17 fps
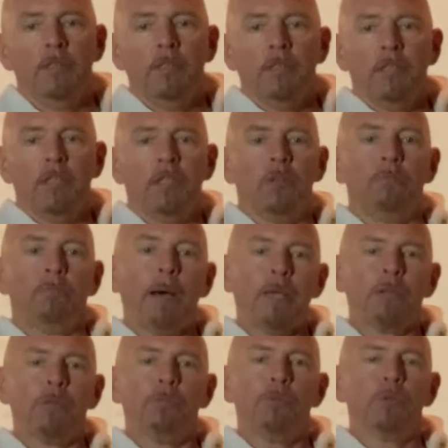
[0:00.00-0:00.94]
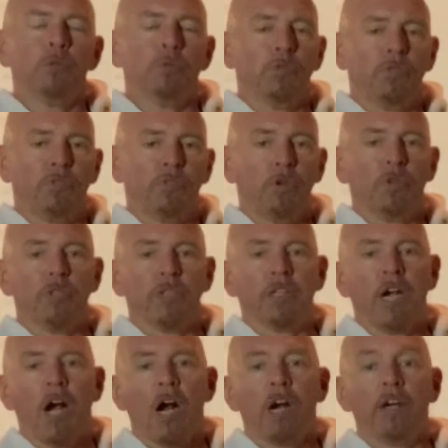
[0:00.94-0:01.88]
It is possible to restore a
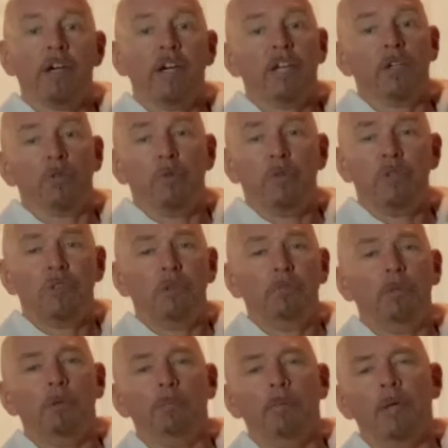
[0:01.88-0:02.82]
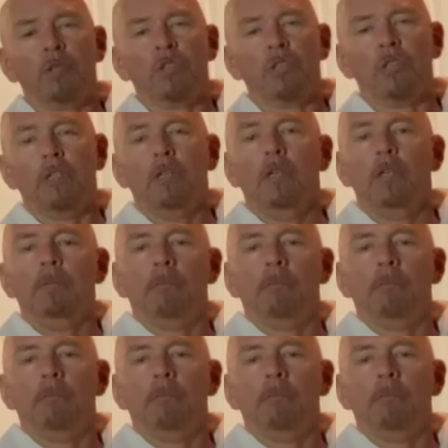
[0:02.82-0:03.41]
car on a reasonable budget,